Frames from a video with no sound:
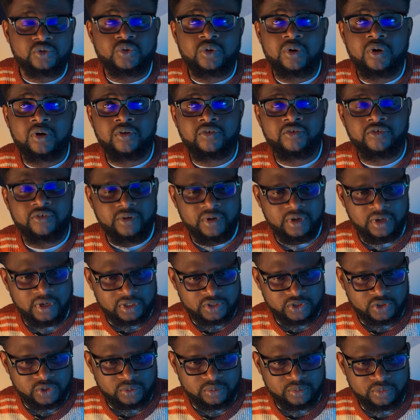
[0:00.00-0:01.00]
12
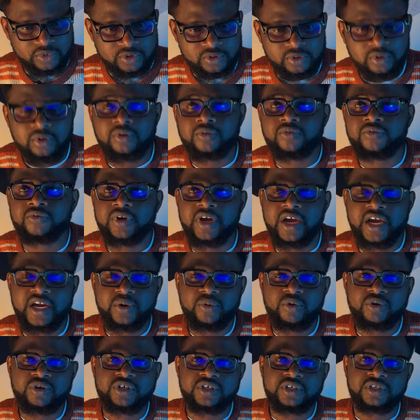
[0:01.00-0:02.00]
atoms of
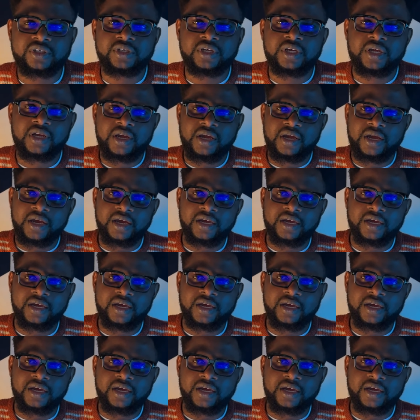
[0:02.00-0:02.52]
hydrogen,